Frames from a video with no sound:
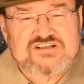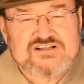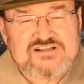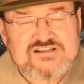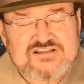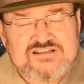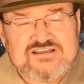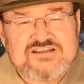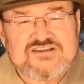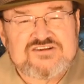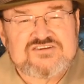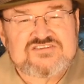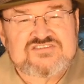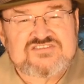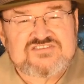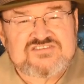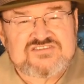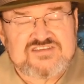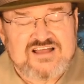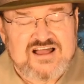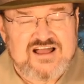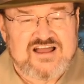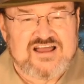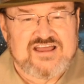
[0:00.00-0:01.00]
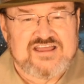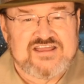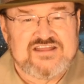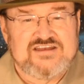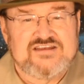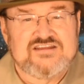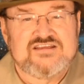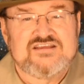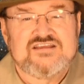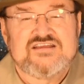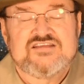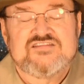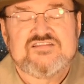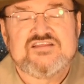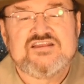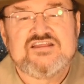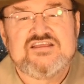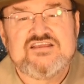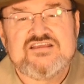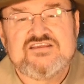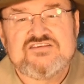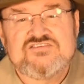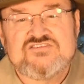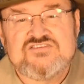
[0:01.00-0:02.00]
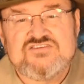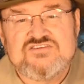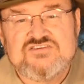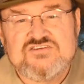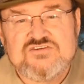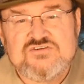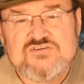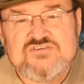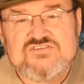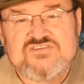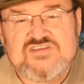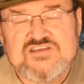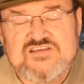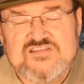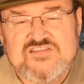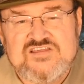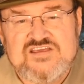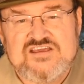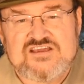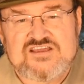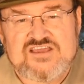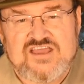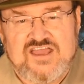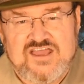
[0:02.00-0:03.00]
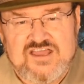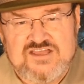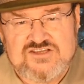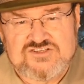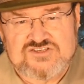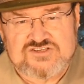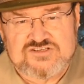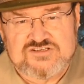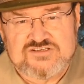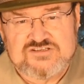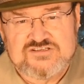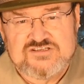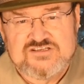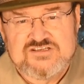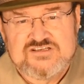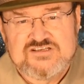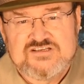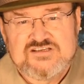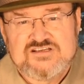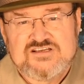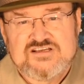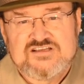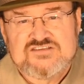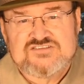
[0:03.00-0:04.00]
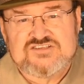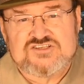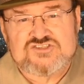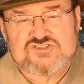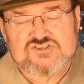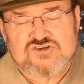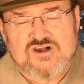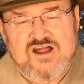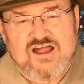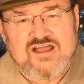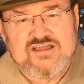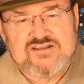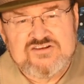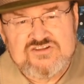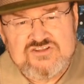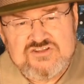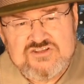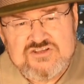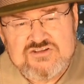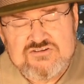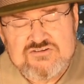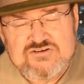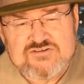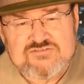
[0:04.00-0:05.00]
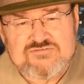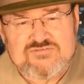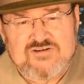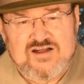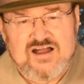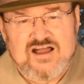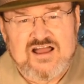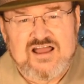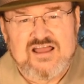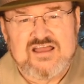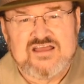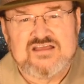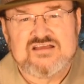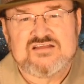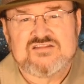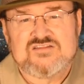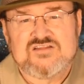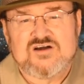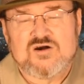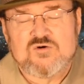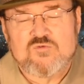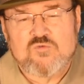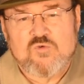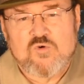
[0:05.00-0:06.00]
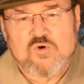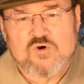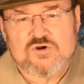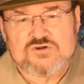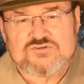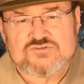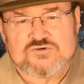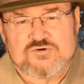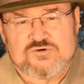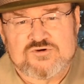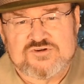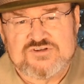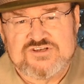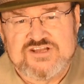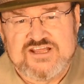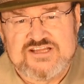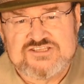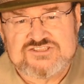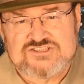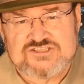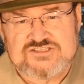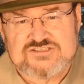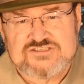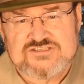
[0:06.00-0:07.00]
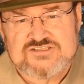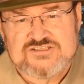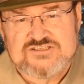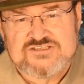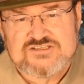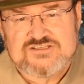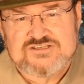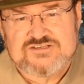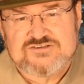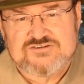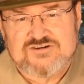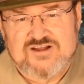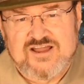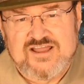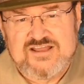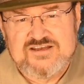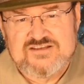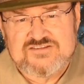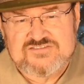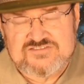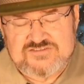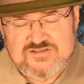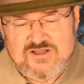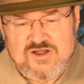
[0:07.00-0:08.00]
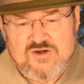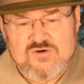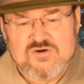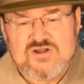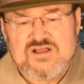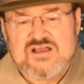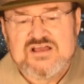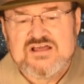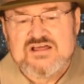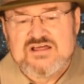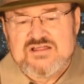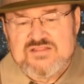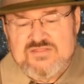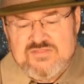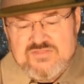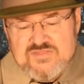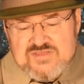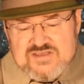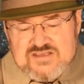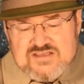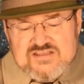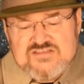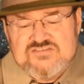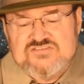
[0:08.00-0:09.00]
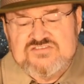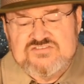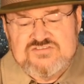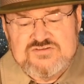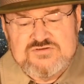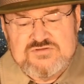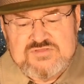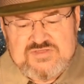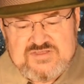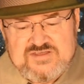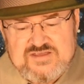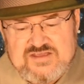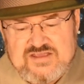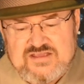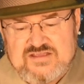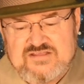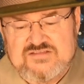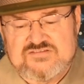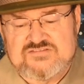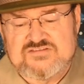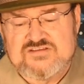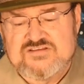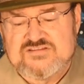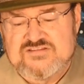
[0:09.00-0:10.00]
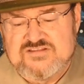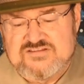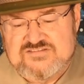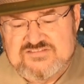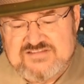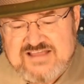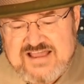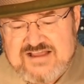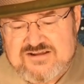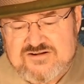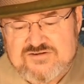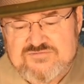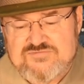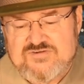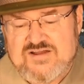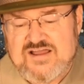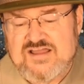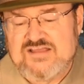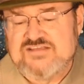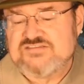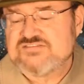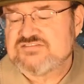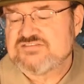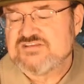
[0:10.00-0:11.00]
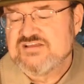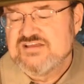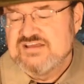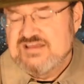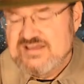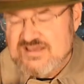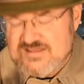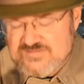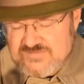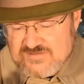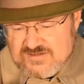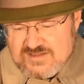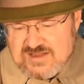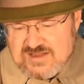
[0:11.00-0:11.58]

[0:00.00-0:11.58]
clear sign that he is using the occasion to try and unify a war-torn nation, right? So these two things, the sacrifice and the